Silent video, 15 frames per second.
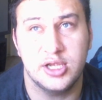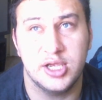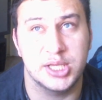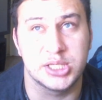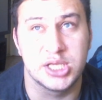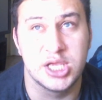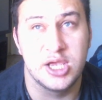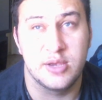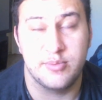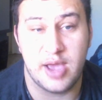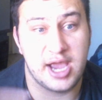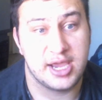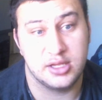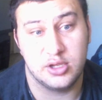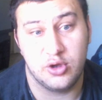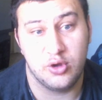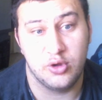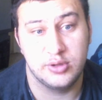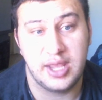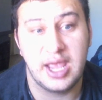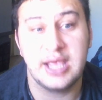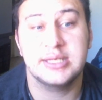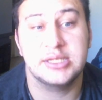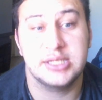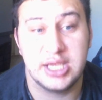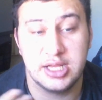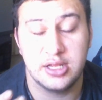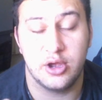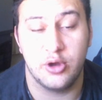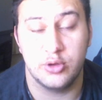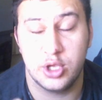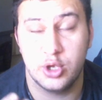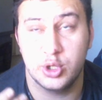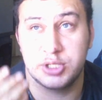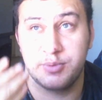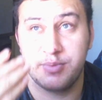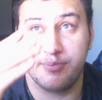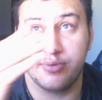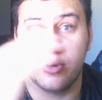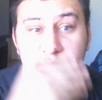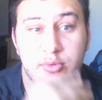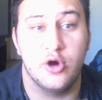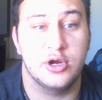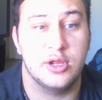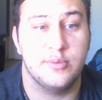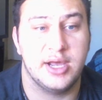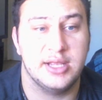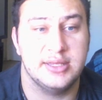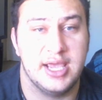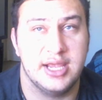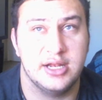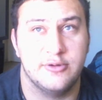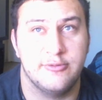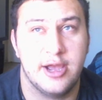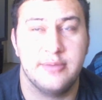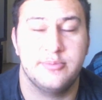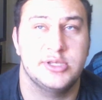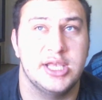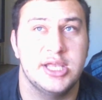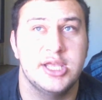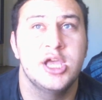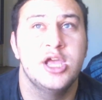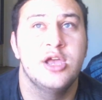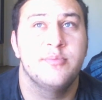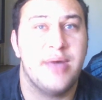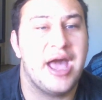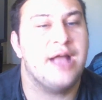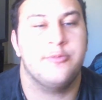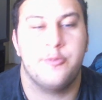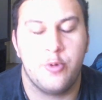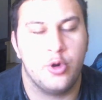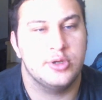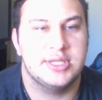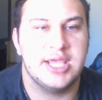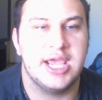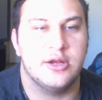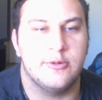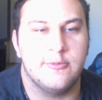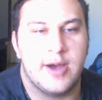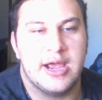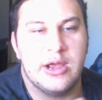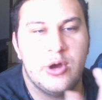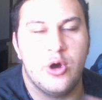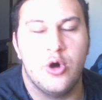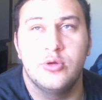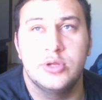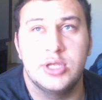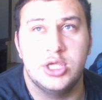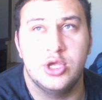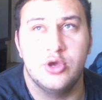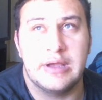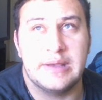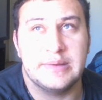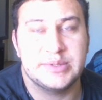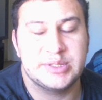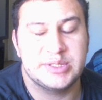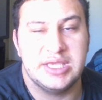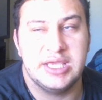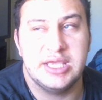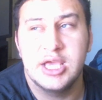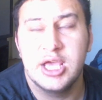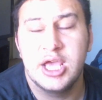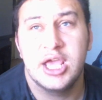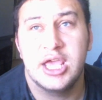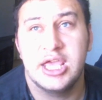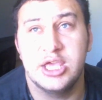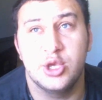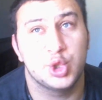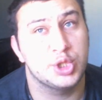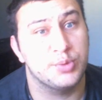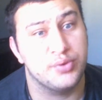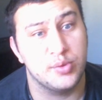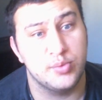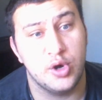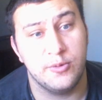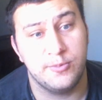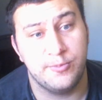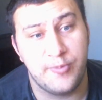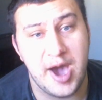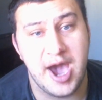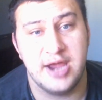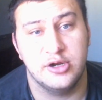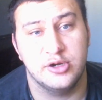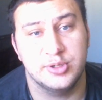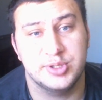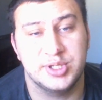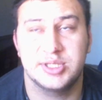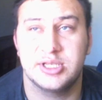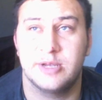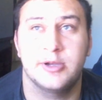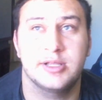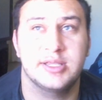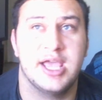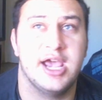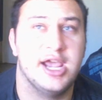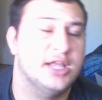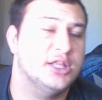Because back in the old days, Tito used to be promoted by Dana White. See, back before Dana White owned the UFC, he used to promote fighters and stuff like that.